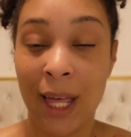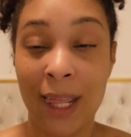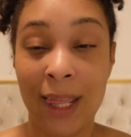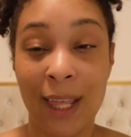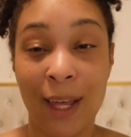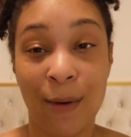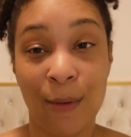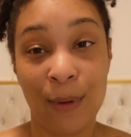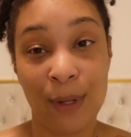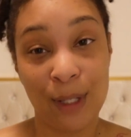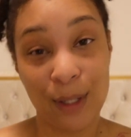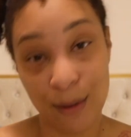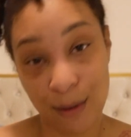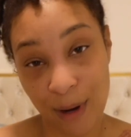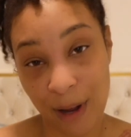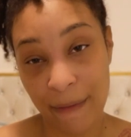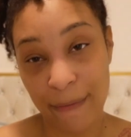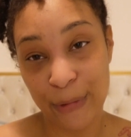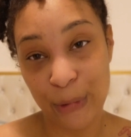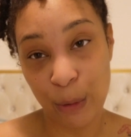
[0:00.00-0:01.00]
Then we do
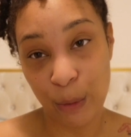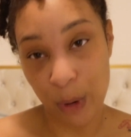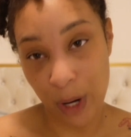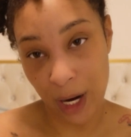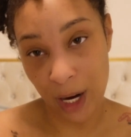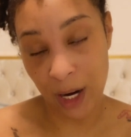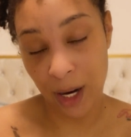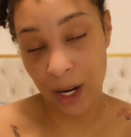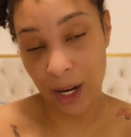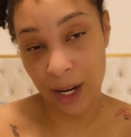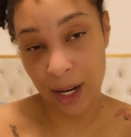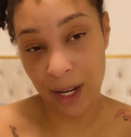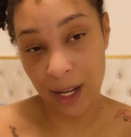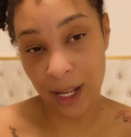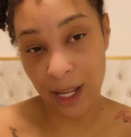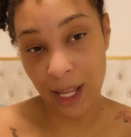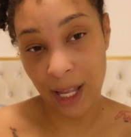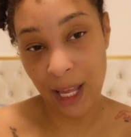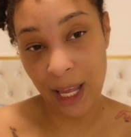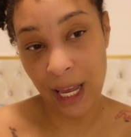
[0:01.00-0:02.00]
have to work.
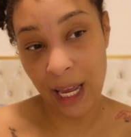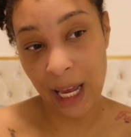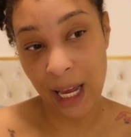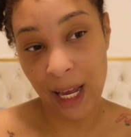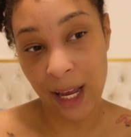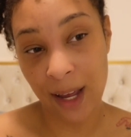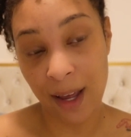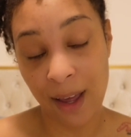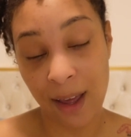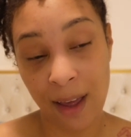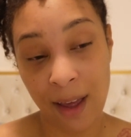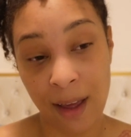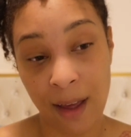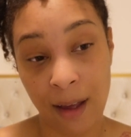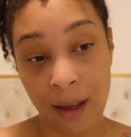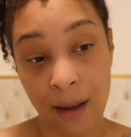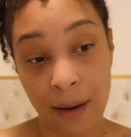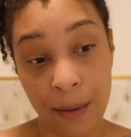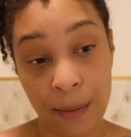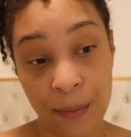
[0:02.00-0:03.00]

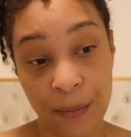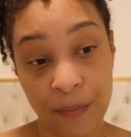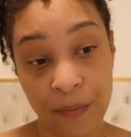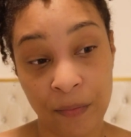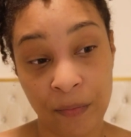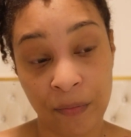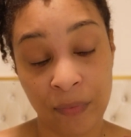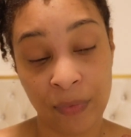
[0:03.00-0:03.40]
And